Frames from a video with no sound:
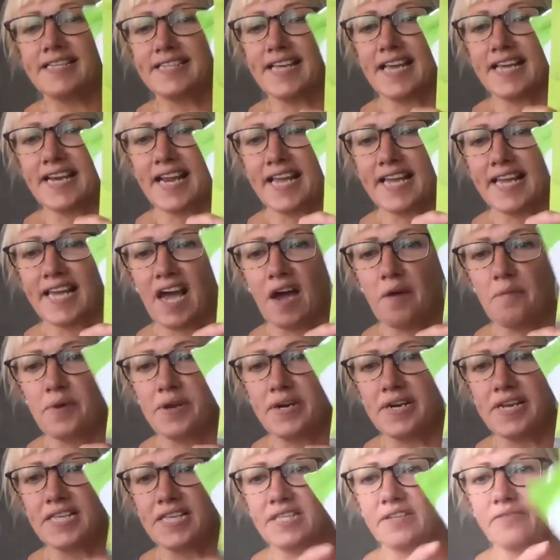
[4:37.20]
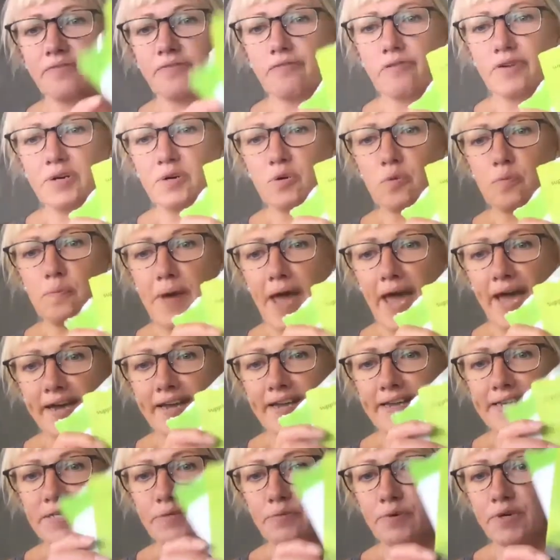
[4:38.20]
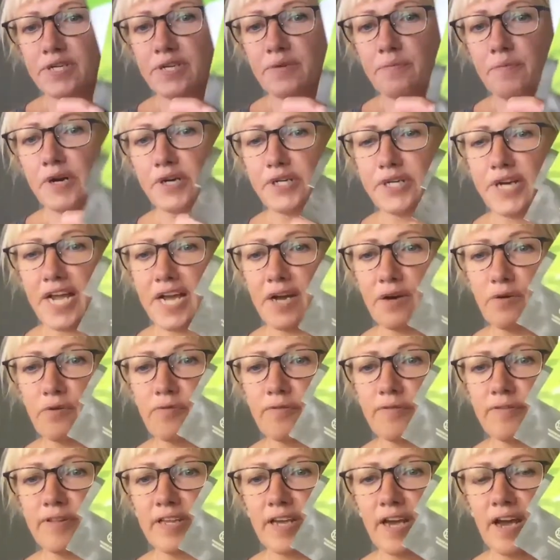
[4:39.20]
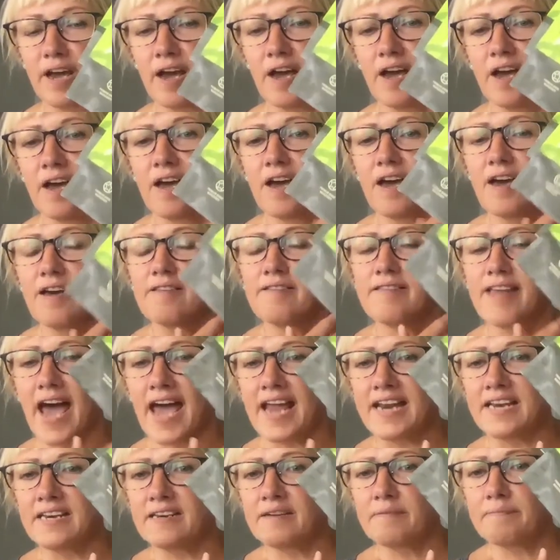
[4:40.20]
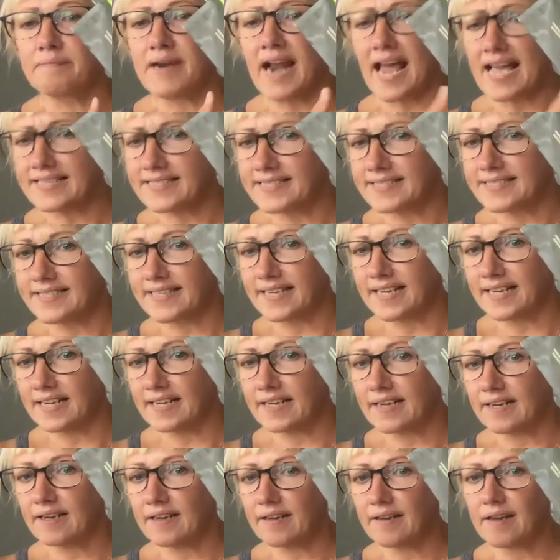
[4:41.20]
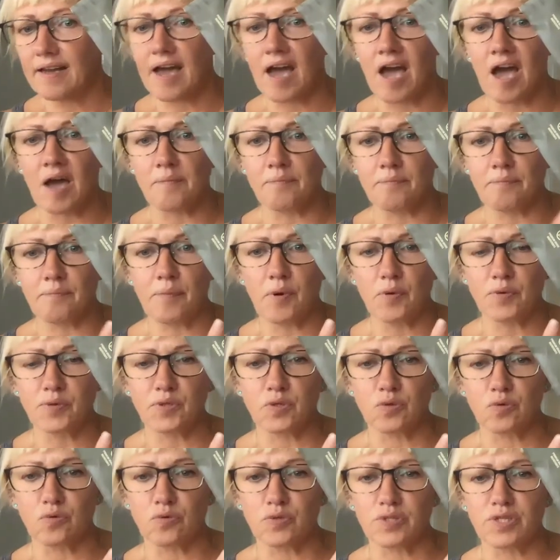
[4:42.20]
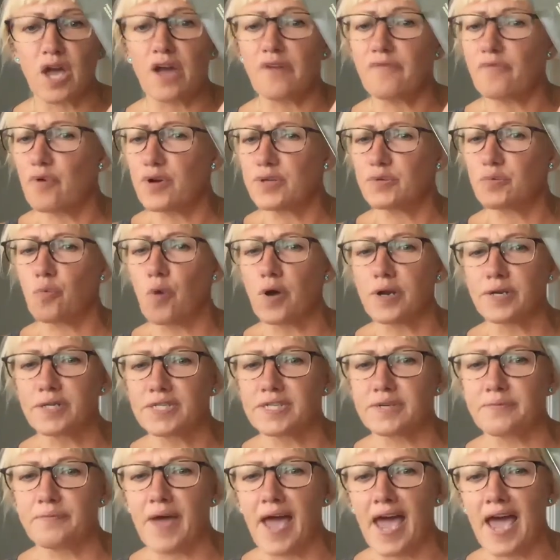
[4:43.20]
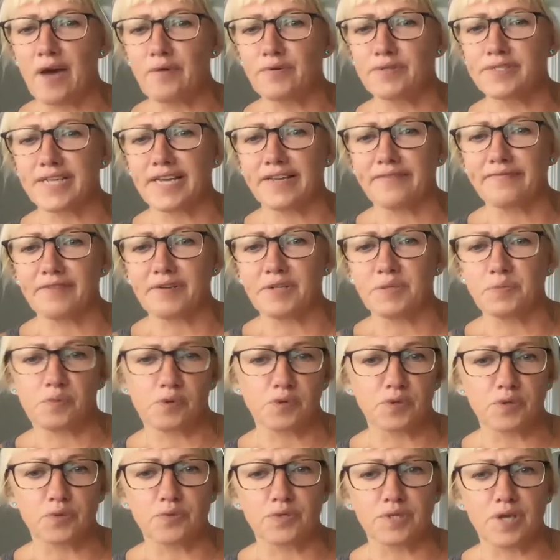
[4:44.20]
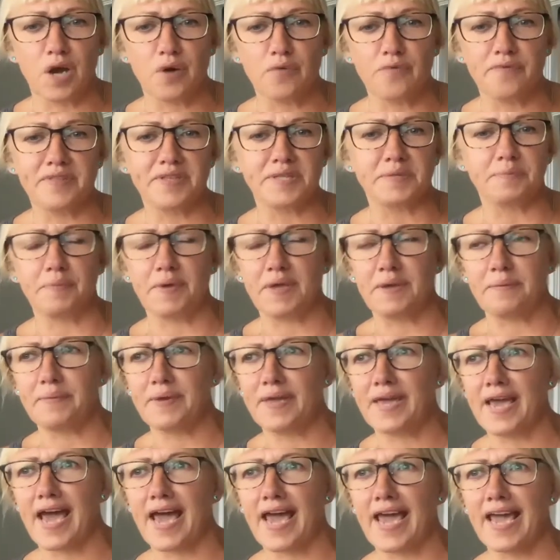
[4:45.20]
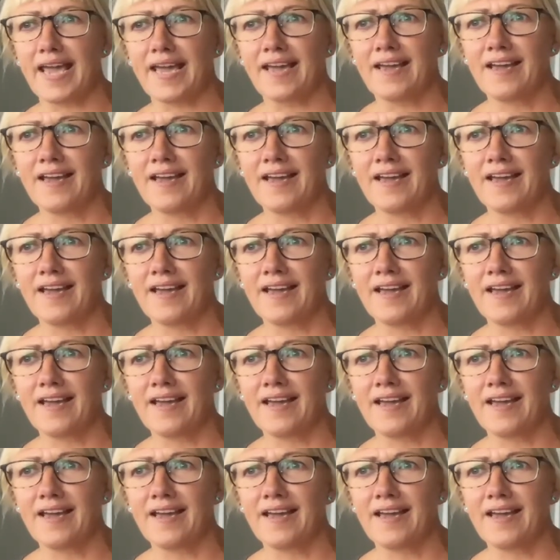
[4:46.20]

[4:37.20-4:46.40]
they come in these foil packets, which are much healthier than plastic bottles. So I've always wondered how safe those bottles are with BPA,